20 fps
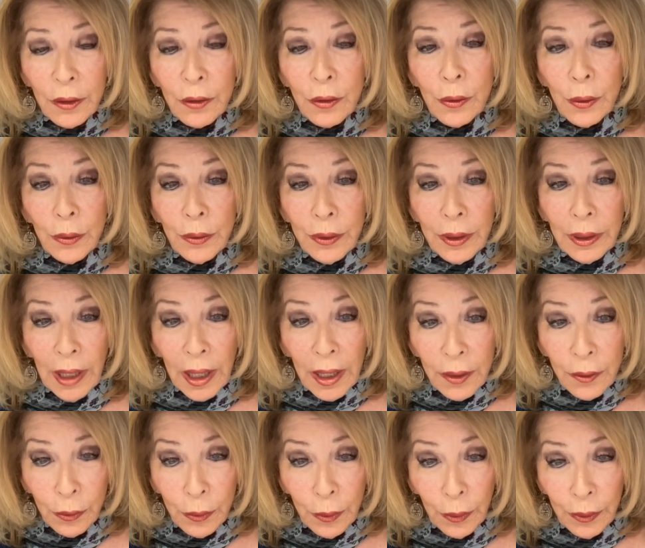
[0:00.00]
student in high
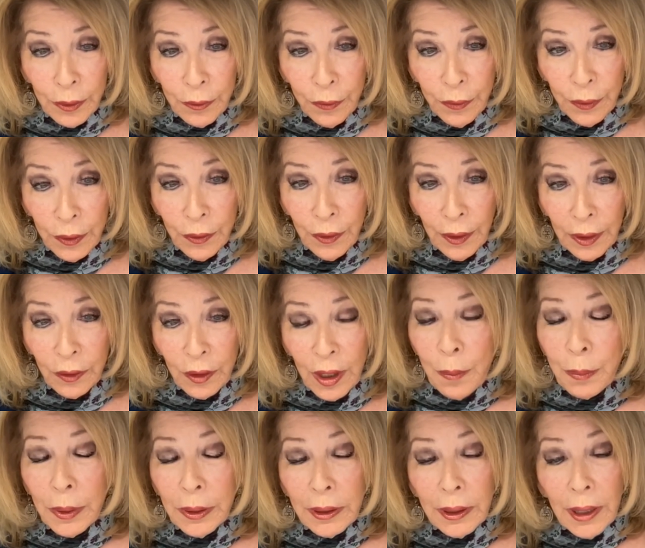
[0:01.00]
school in physics,
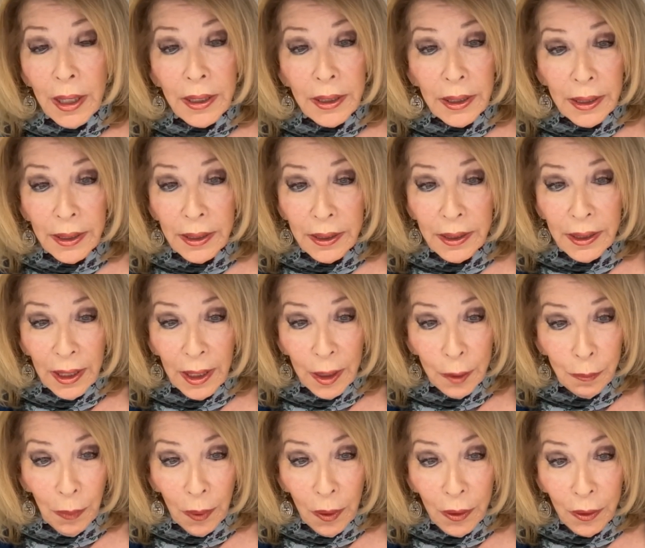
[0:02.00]
but not
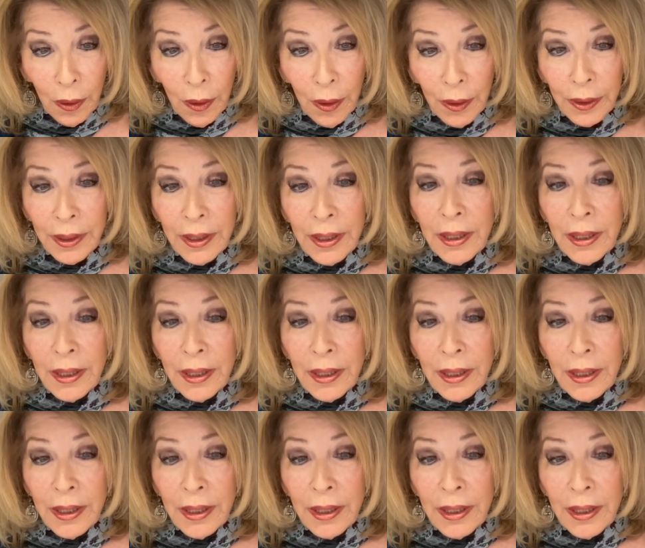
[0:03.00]
at Barnard.